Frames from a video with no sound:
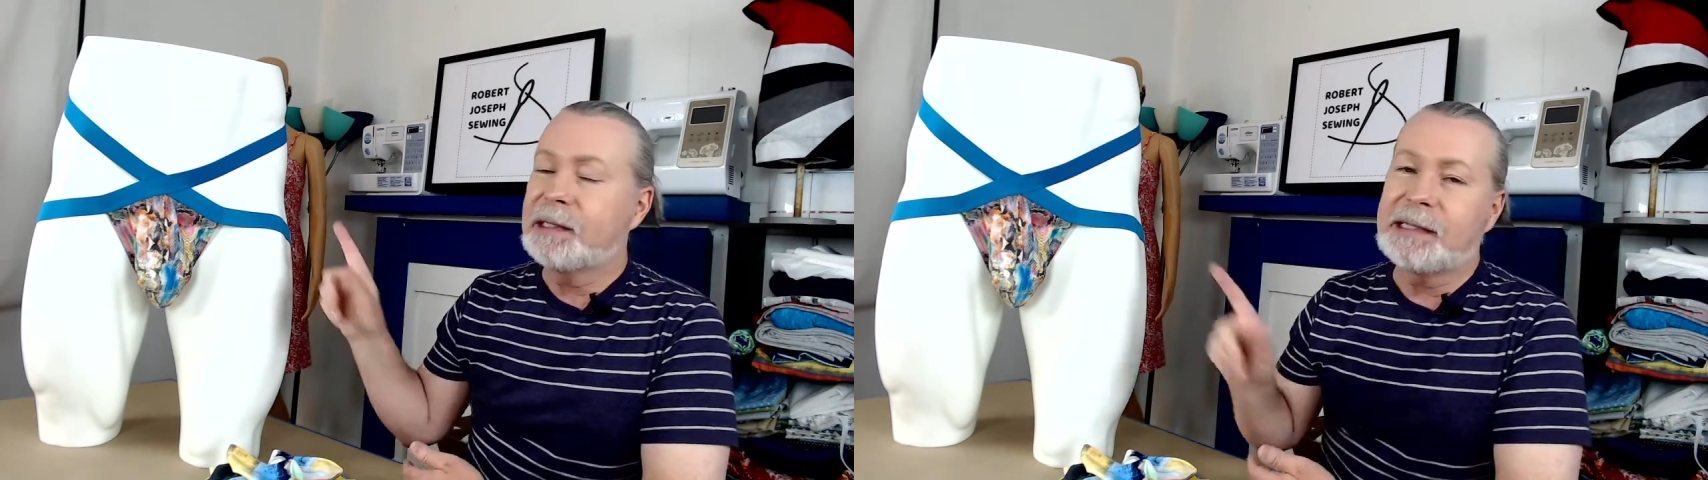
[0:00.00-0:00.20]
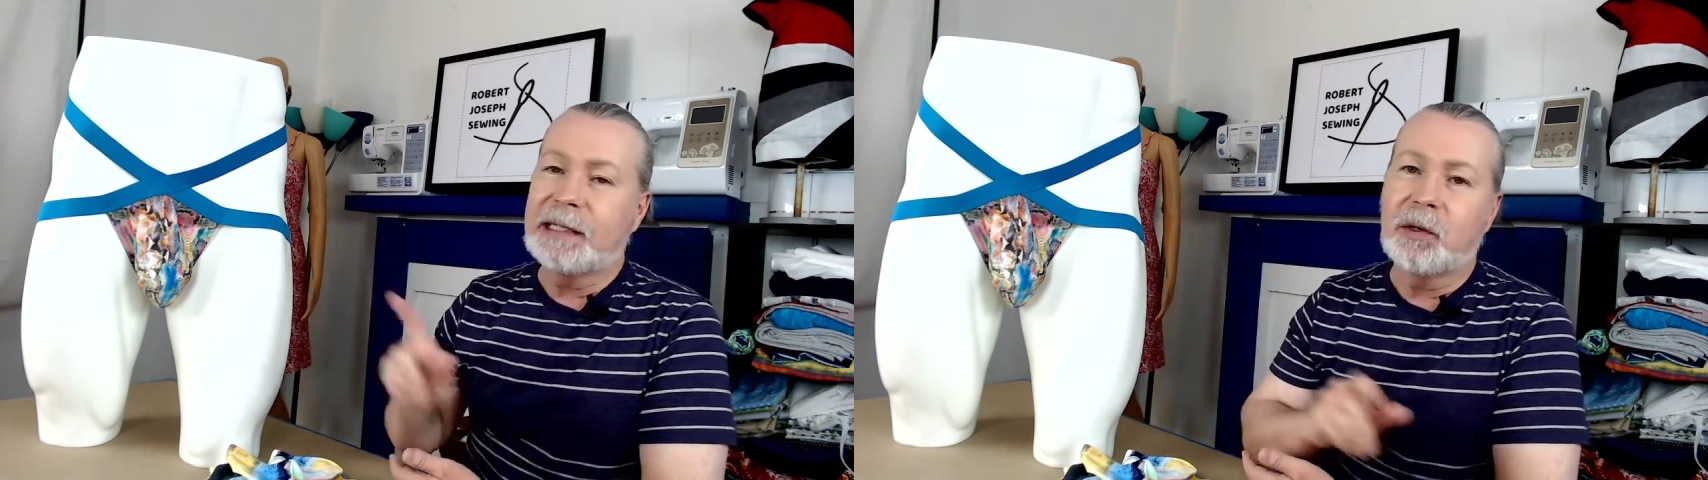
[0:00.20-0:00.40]

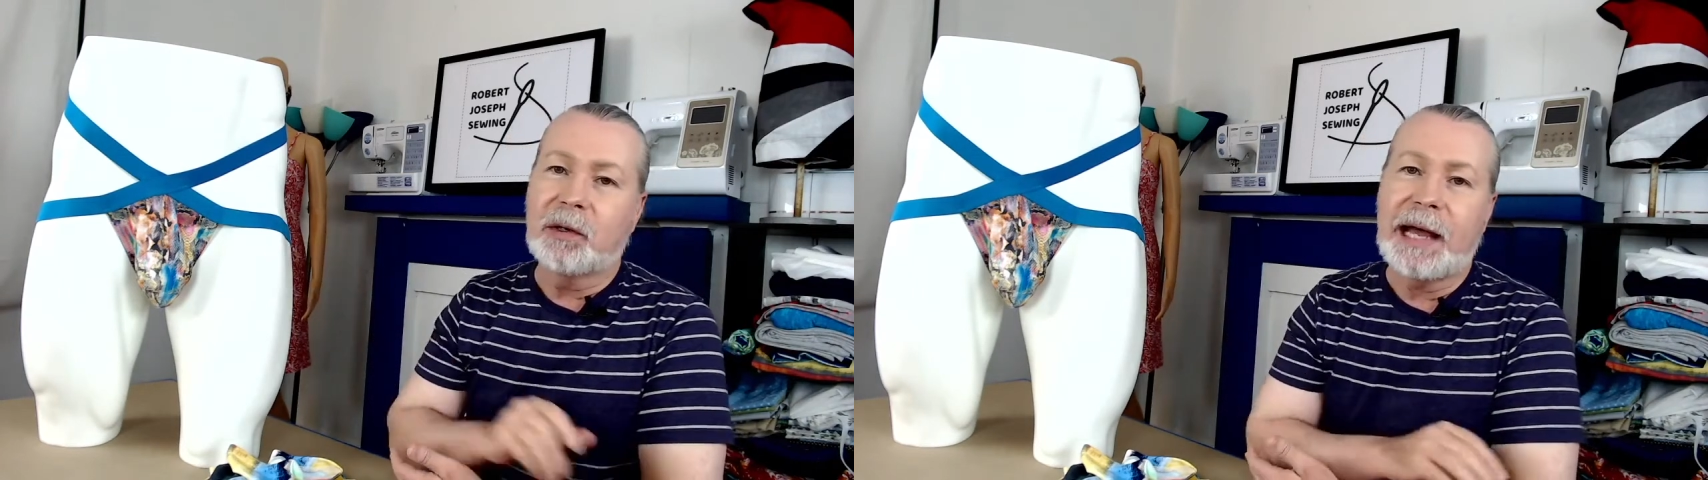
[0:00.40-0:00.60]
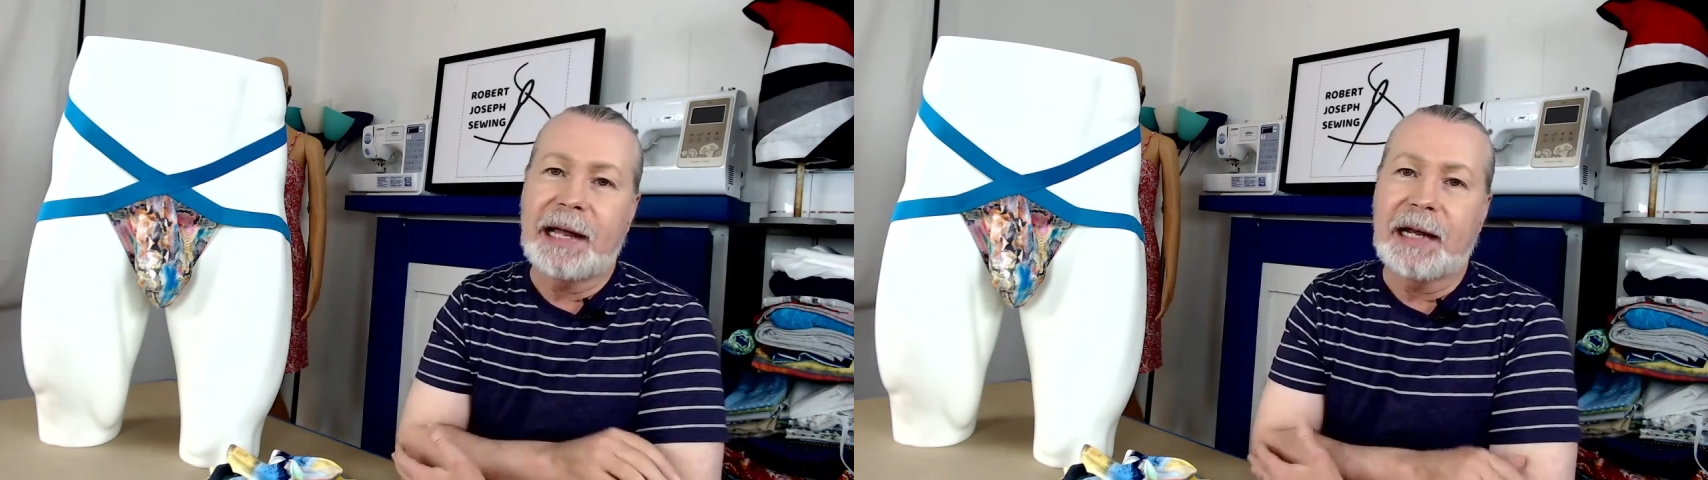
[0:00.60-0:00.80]
single
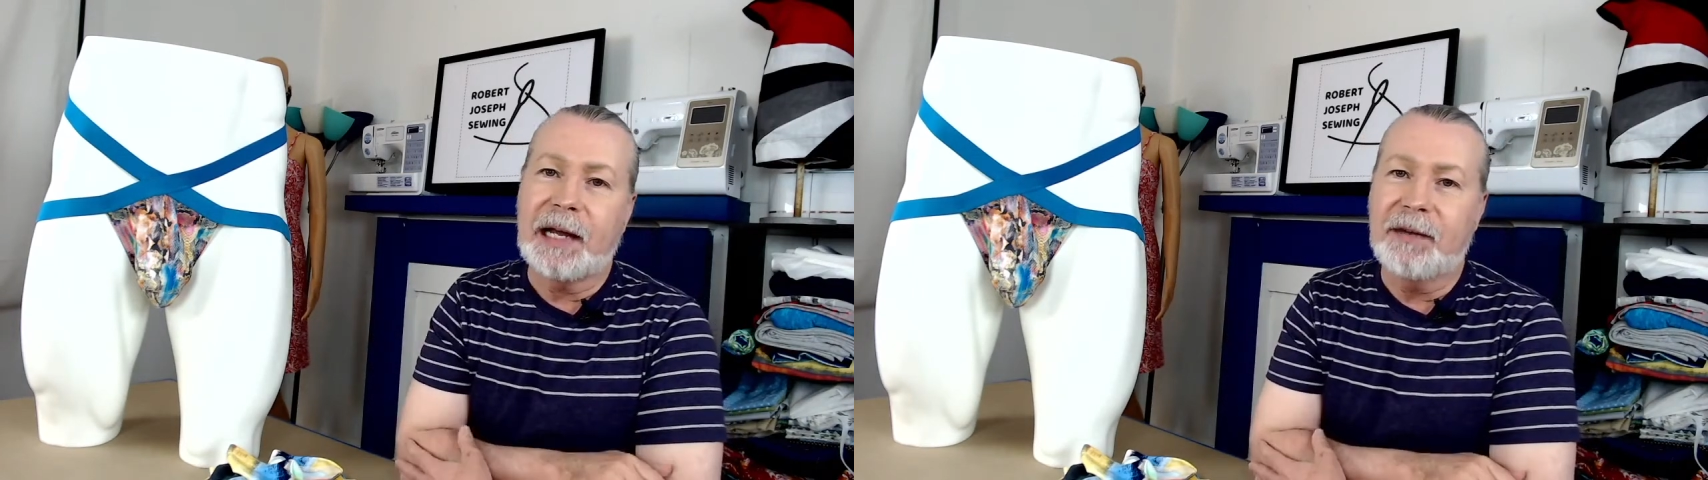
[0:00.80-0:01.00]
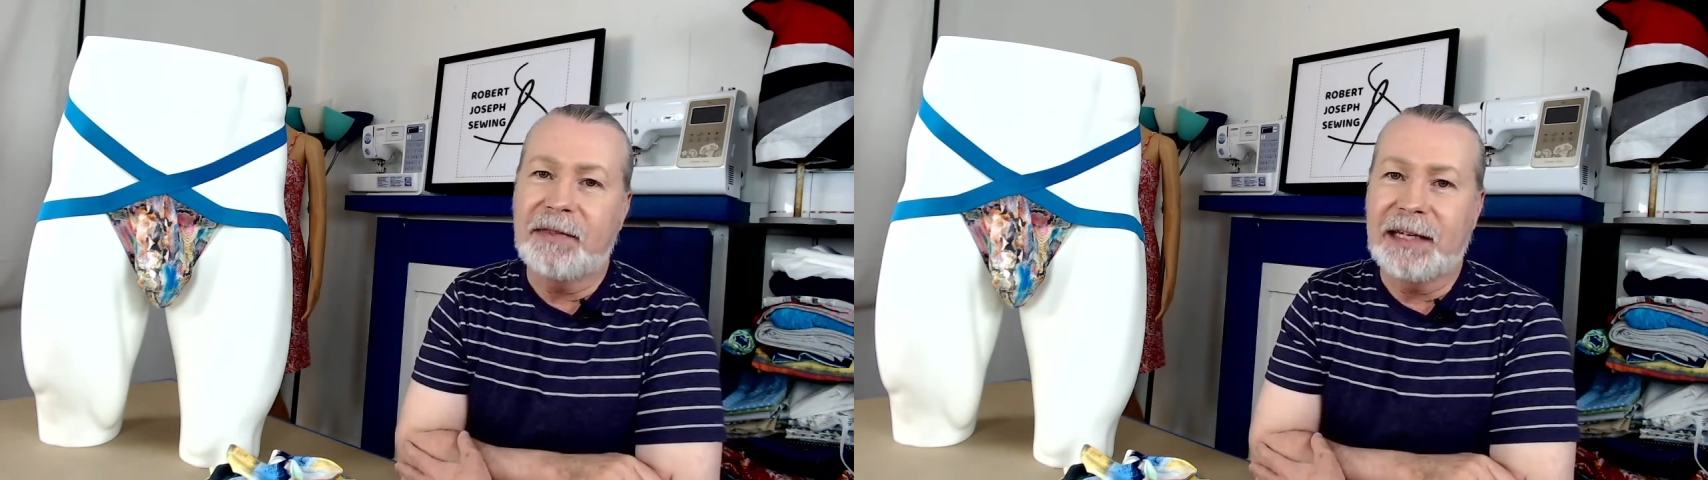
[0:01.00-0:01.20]
cut
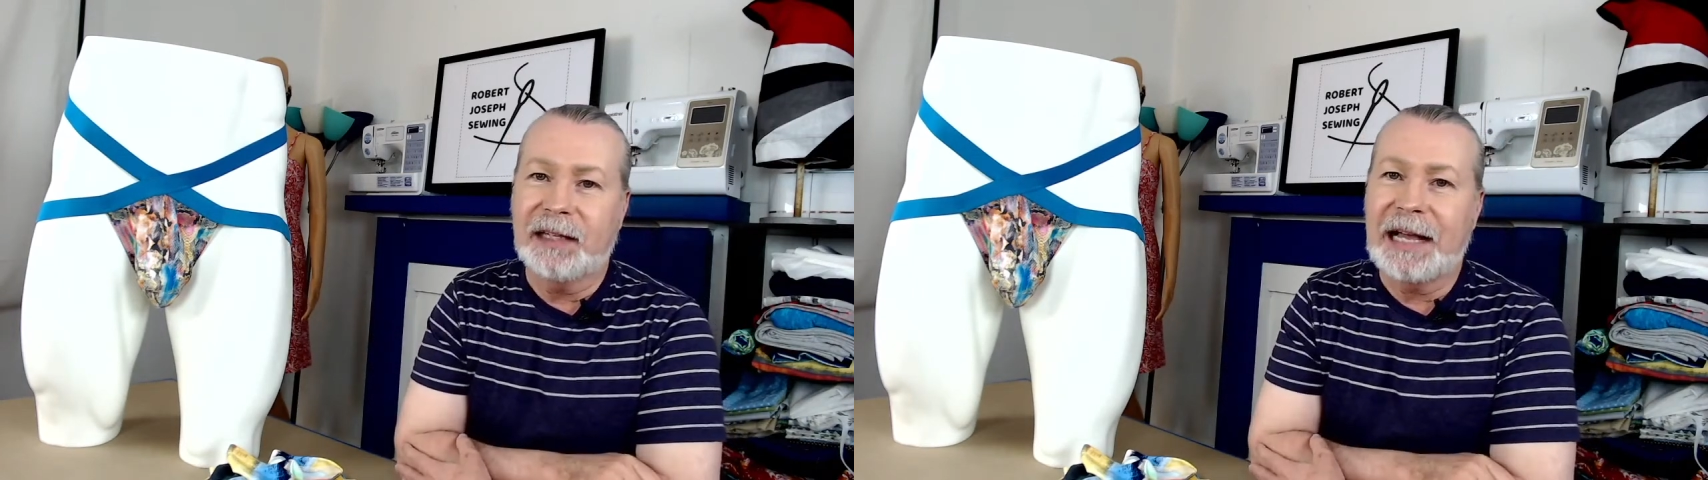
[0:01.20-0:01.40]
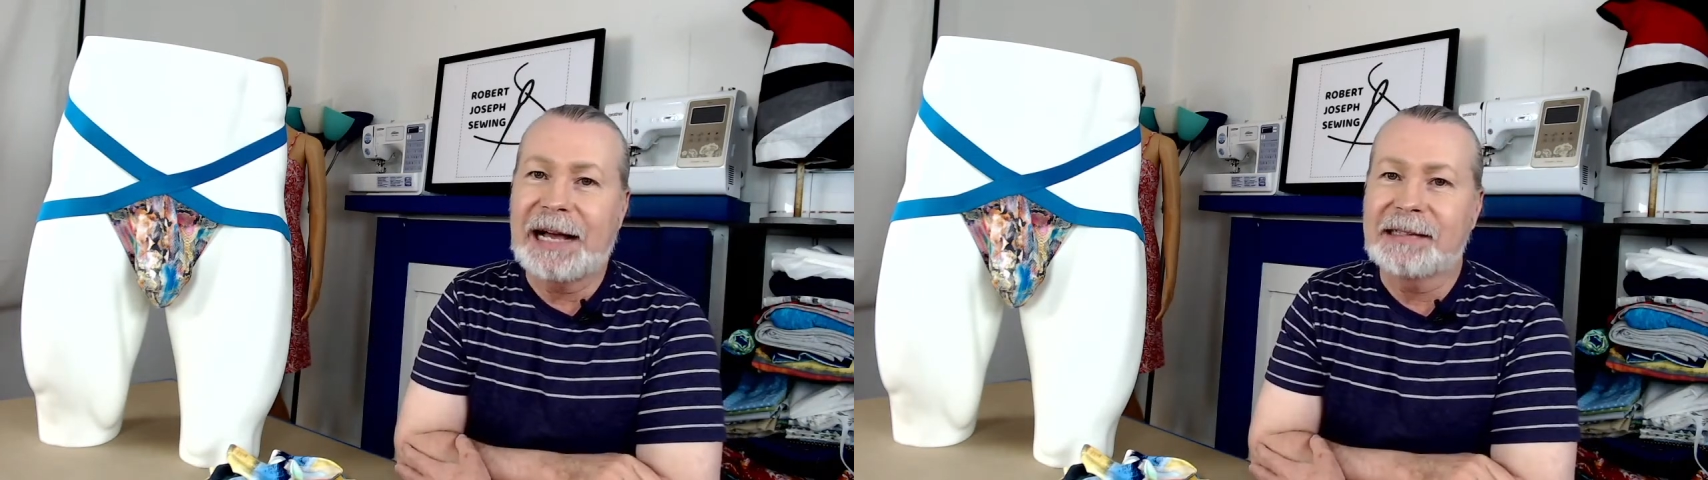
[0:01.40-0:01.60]
of the
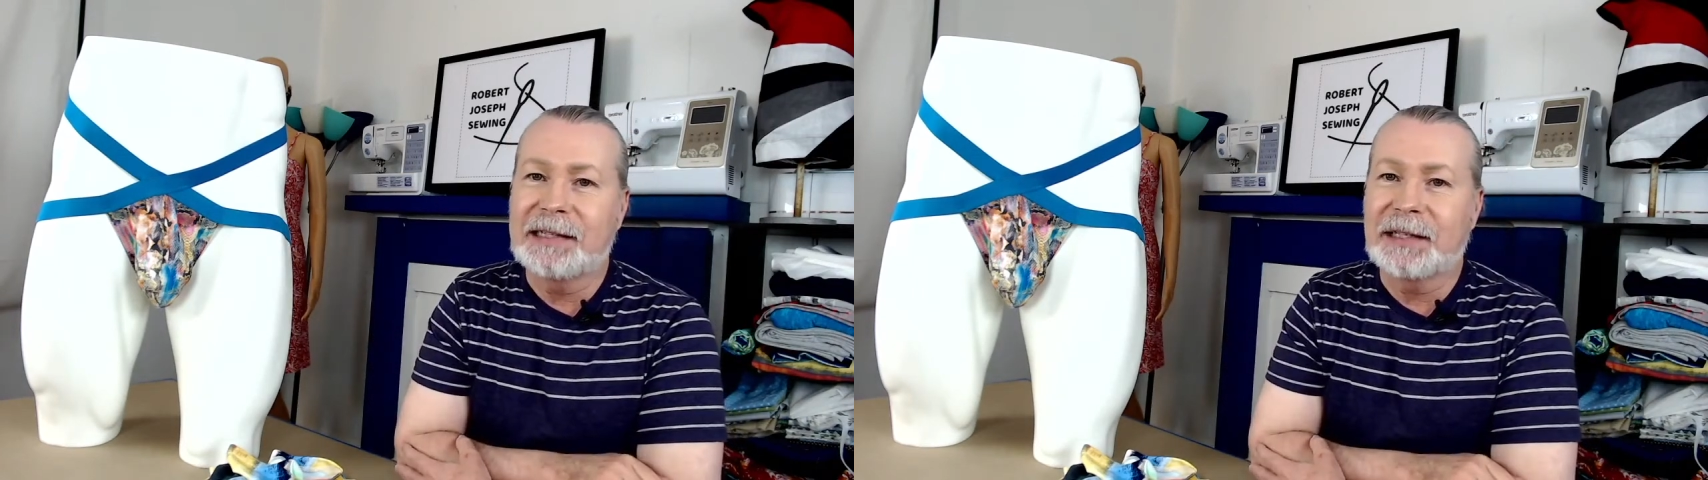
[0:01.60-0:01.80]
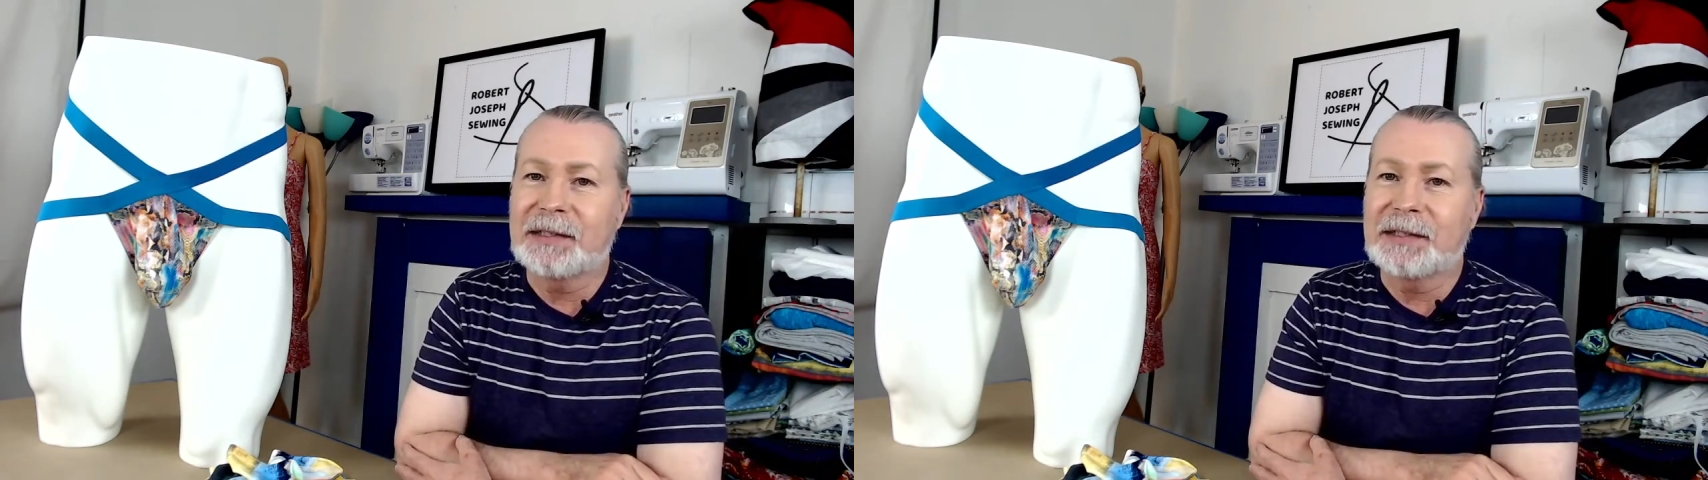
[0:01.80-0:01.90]
elastic,